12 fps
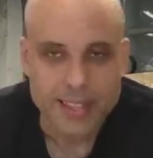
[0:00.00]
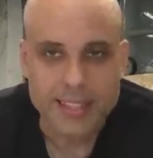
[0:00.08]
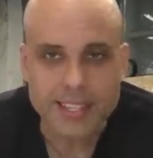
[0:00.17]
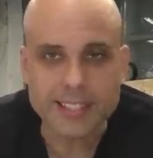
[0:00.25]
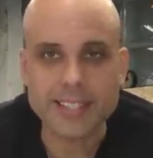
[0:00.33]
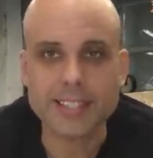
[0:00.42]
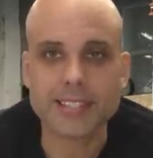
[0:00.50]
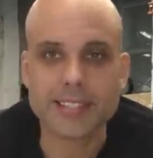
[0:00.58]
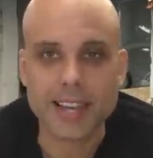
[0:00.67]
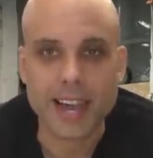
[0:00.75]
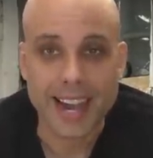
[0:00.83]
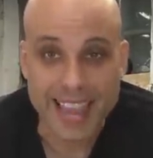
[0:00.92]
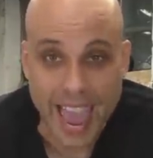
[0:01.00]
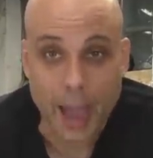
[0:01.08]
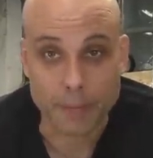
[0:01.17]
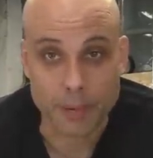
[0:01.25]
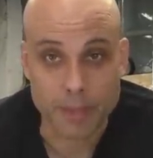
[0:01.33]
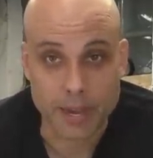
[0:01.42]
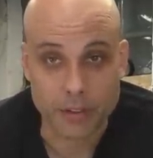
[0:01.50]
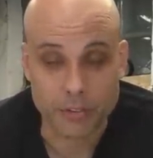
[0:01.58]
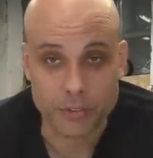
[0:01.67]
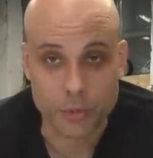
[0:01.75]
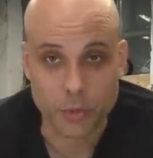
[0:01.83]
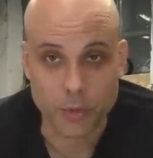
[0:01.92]
This is a cabinet
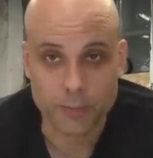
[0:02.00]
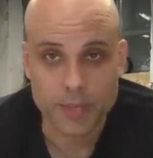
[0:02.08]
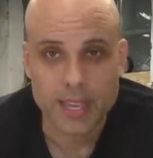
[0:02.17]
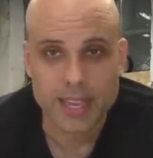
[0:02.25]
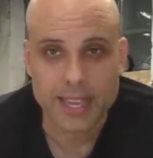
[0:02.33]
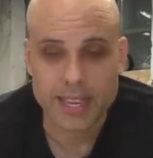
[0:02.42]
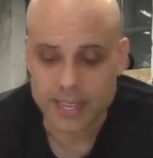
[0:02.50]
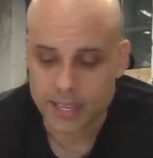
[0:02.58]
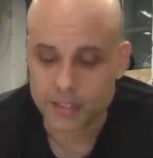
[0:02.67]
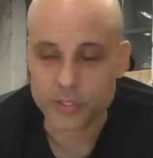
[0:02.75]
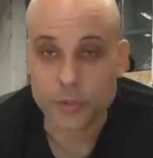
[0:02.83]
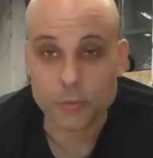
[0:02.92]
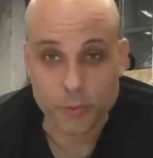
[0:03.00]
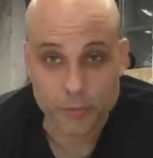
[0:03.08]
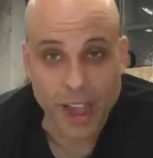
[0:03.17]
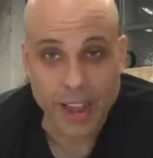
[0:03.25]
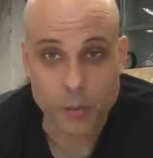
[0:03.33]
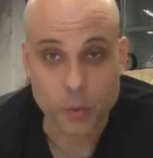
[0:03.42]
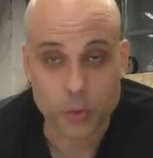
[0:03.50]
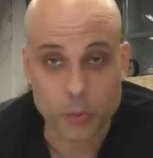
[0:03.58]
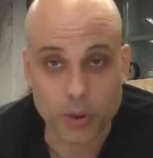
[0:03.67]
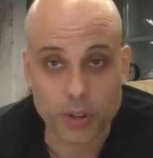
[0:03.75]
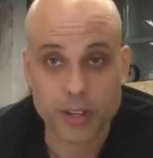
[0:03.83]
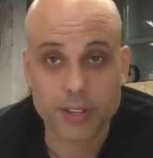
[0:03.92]
maker's tool. It is for fine
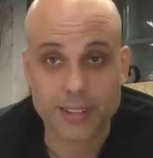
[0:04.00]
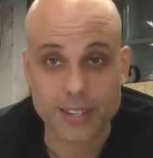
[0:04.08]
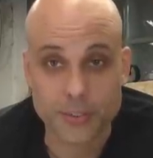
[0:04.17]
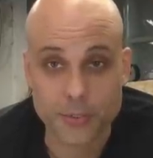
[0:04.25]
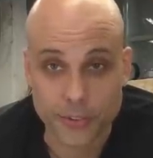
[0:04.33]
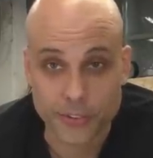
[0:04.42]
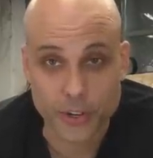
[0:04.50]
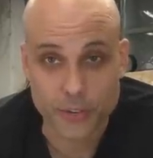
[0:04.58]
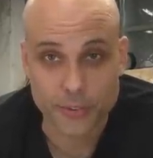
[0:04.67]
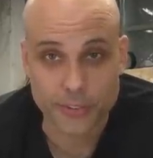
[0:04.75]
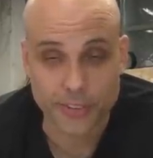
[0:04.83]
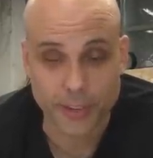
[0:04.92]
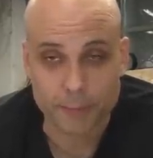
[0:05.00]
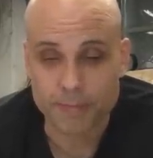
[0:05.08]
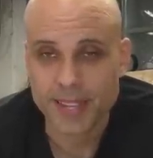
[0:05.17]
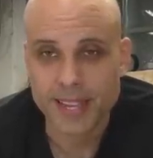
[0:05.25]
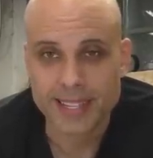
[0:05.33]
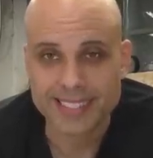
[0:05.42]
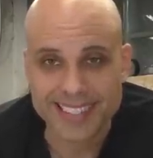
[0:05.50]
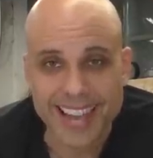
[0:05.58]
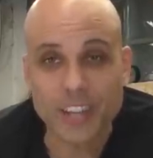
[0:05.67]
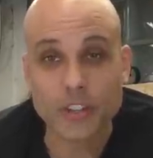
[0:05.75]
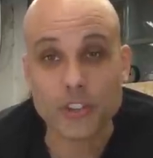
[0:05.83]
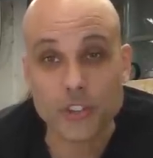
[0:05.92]
woodwork. It's for surfacing. It's
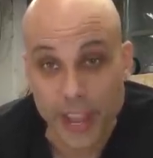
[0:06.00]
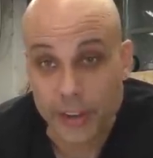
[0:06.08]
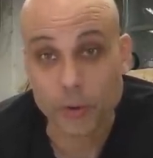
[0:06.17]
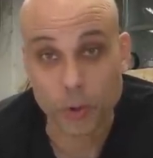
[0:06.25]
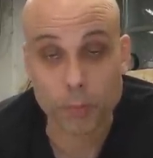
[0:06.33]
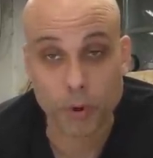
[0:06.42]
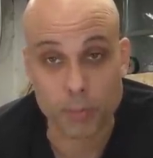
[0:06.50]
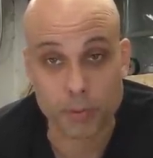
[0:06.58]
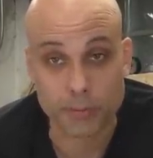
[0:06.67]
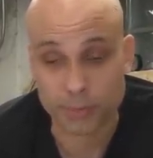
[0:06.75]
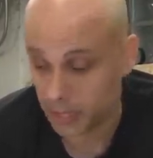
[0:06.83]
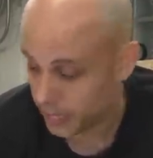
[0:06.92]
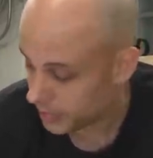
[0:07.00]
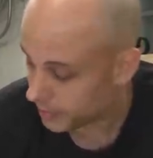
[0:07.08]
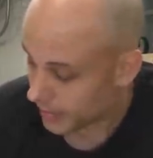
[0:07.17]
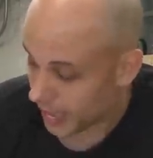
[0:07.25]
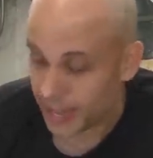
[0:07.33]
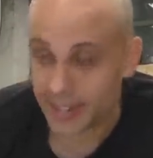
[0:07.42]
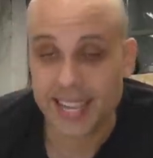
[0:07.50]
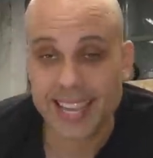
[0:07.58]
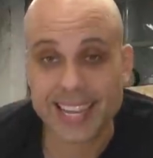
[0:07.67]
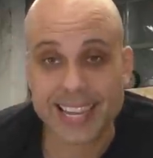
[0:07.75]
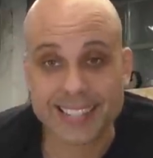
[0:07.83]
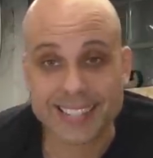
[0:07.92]
not a general purpose plane, and
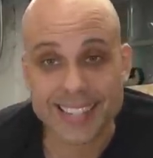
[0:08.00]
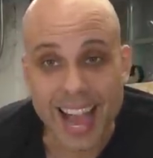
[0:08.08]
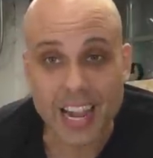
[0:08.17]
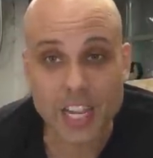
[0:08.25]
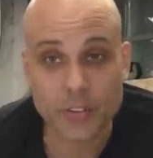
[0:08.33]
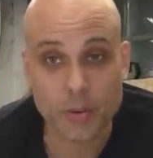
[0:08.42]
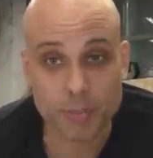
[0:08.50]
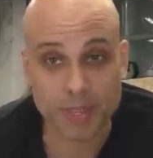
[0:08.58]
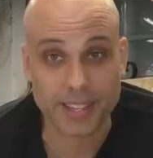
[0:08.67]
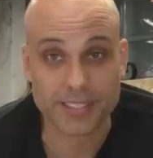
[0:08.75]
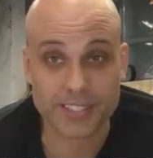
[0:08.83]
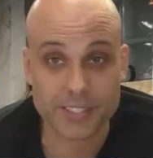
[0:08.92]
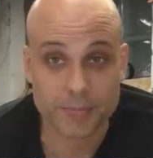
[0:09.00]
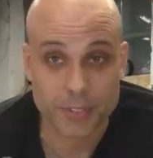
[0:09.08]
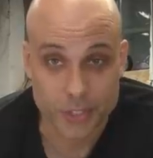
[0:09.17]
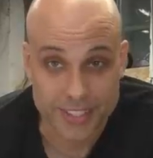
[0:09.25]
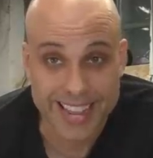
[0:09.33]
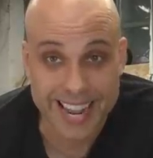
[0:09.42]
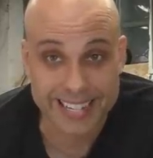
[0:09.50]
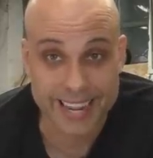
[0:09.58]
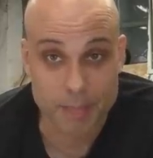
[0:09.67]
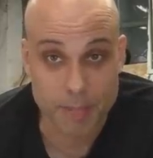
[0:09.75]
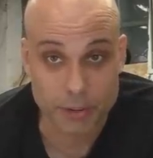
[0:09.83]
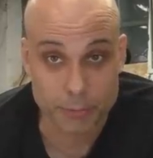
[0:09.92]
it's not going to replace your
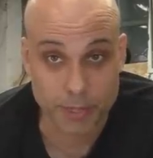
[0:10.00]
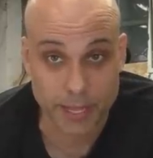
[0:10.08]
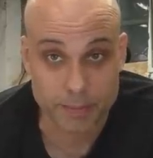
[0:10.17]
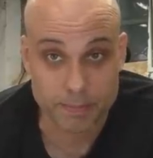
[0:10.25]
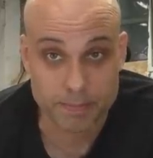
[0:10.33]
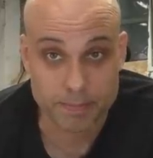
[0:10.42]
day-to-day bench plane.